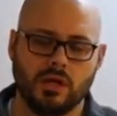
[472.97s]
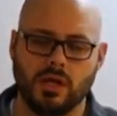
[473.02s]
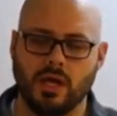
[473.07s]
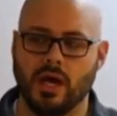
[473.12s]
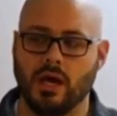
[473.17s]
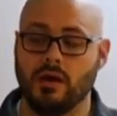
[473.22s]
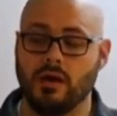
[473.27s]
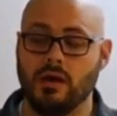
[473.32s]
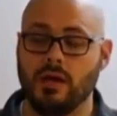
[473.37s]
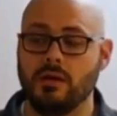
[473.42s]

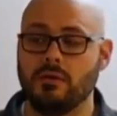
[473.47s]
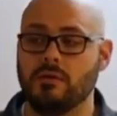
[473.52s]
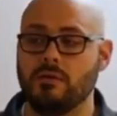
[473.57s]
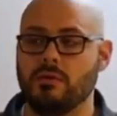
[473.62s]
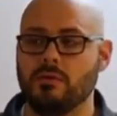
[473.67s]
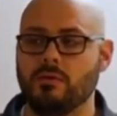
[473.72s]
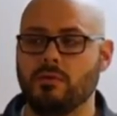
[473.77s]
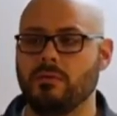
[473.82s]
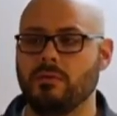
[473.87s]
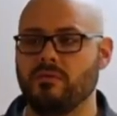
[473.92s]
Yeah, it, it
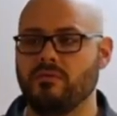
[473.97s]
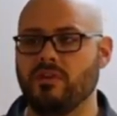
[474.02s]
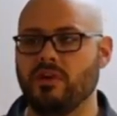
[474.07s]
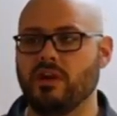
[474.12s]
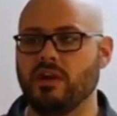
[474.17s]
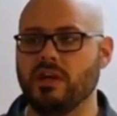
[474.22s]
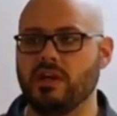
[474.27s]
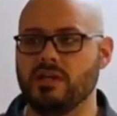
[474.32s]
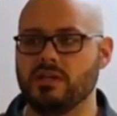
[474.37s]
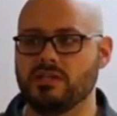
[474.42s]
would have been
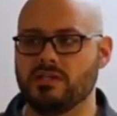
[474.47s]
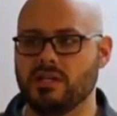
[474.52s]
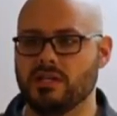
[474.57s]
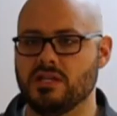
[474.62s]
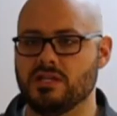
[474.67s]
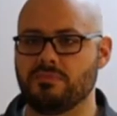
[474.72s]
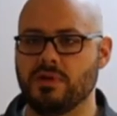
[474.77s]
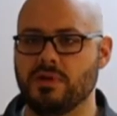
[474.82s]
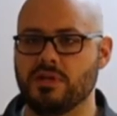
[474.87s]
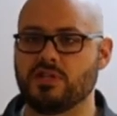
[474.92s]
very easy,
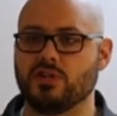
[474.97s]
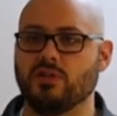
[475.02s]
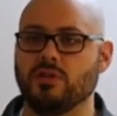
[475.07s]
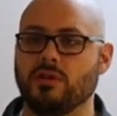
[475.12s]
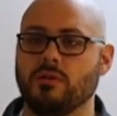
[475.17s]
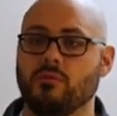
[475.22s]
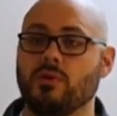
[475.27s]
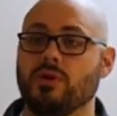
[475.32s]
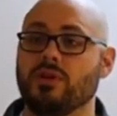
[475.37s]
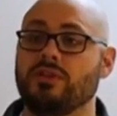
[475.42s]
especially
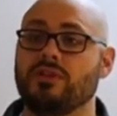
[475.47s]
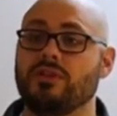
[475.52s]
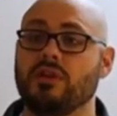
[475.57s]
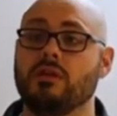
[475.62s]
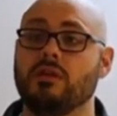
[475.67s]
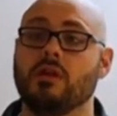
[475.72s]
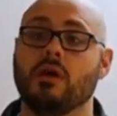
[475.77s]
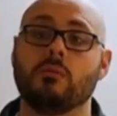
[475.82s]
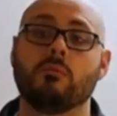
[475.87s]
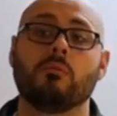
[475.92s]
with the
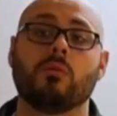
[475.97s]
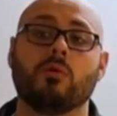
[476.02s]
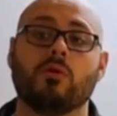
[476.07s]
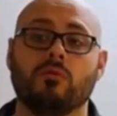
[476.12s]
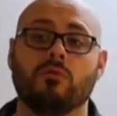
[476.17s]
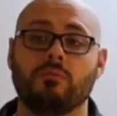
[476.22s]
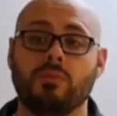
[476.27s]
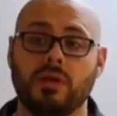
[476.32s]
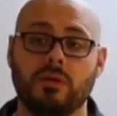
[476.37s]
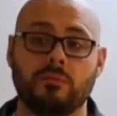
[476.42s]
number
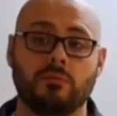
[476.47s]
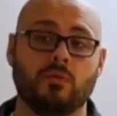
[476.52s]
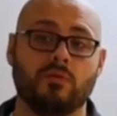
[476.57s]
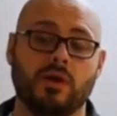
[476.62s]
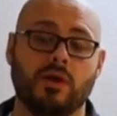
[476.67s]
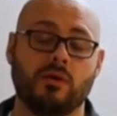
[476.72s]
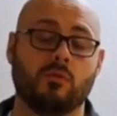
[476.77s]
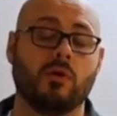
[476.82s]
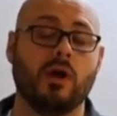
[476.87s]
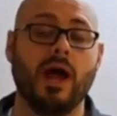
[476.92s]
of people
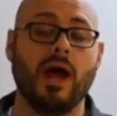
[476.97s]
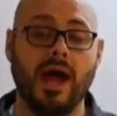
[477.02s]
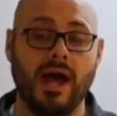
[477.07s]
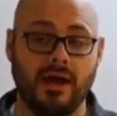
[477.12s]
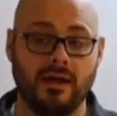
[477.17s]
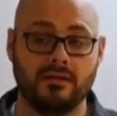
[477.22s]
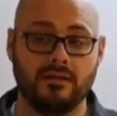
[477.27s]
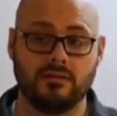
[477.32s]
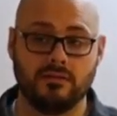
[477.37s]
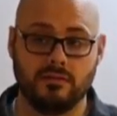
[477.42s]
that were at